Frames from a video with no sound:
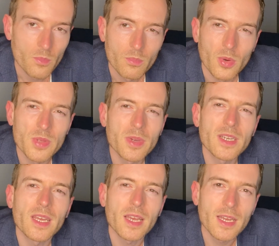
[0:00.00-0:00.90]
But we
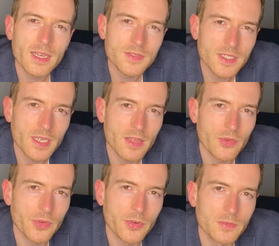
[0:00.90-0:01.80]
might have to
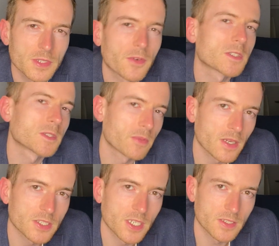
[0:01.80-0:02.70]
gather in groups if our
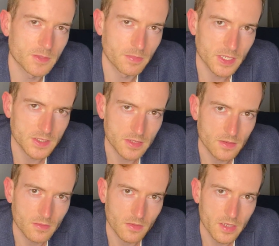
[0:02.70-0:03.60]
supply chain is busted,
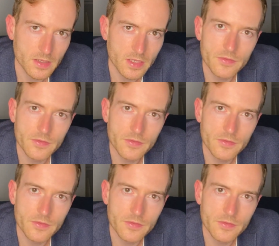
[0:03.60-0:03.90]
right?